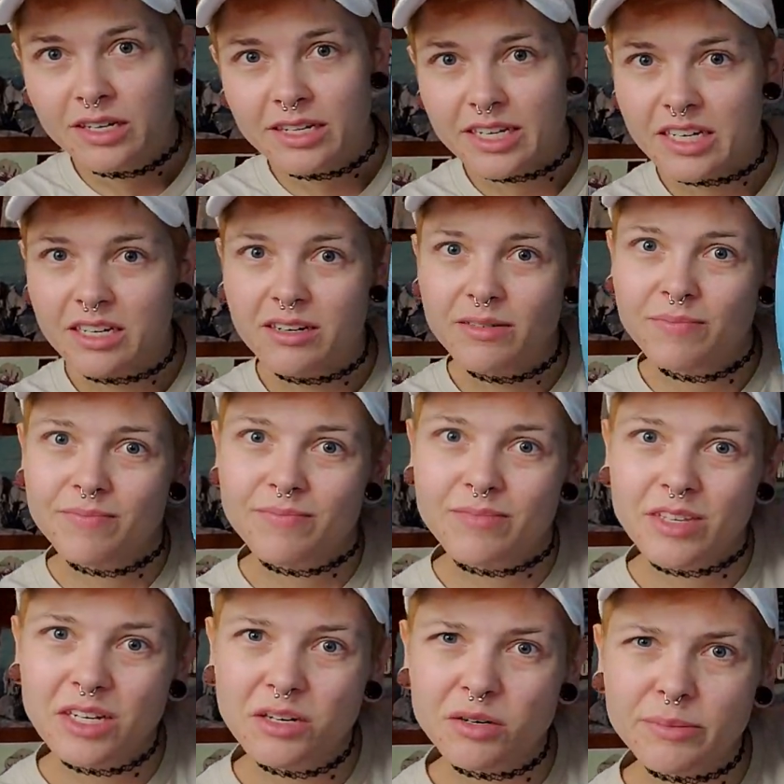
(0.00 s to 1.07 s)
Like,
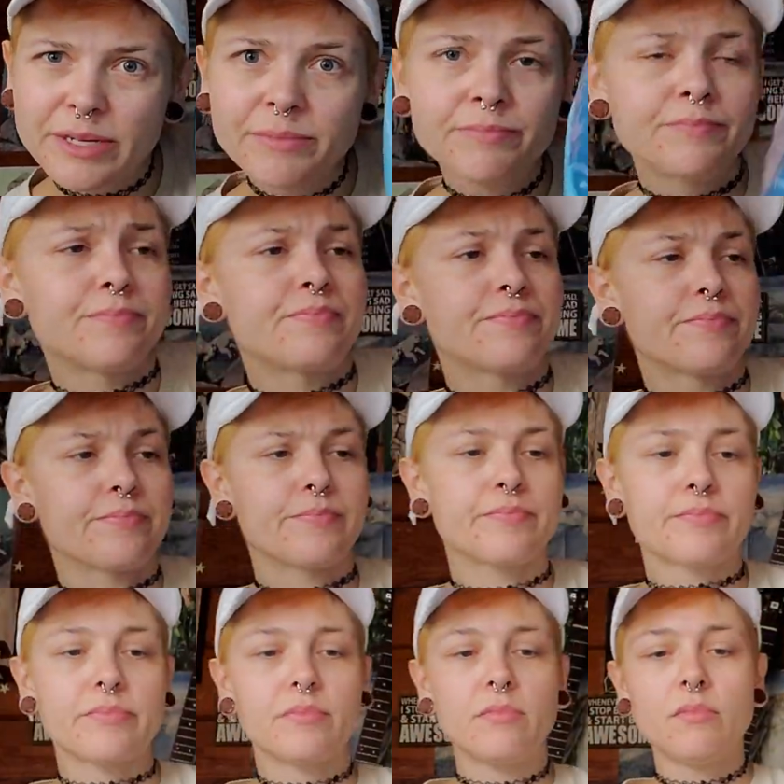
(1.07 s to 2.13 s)
you know what I mean?
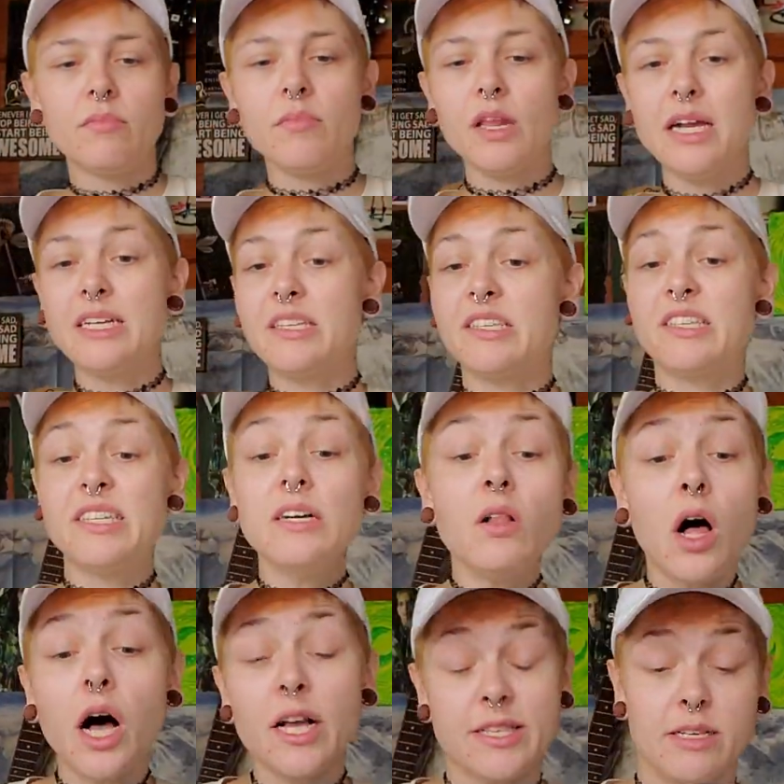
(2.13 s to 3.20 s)
Still
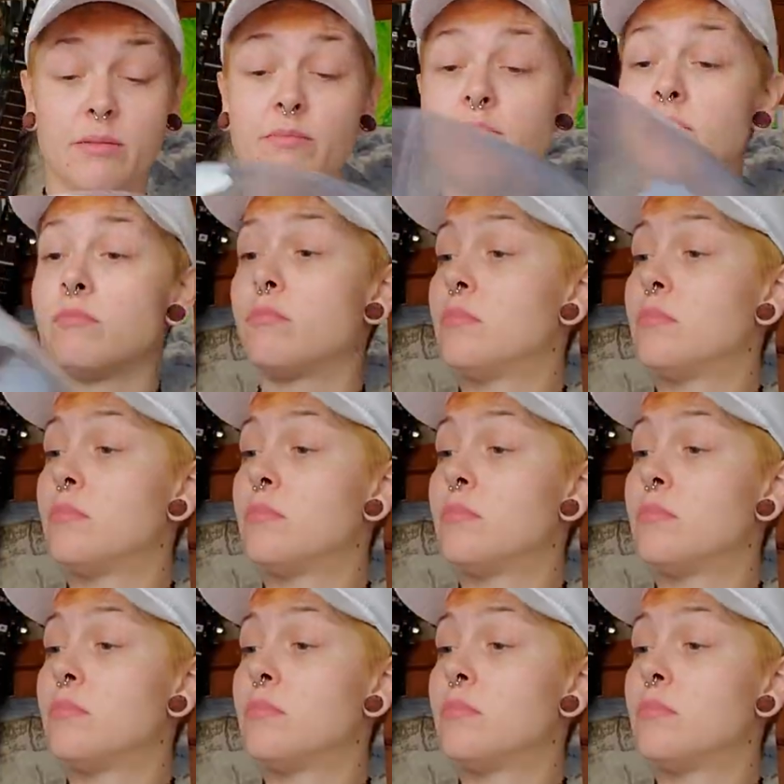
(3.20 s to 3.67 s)
awesome.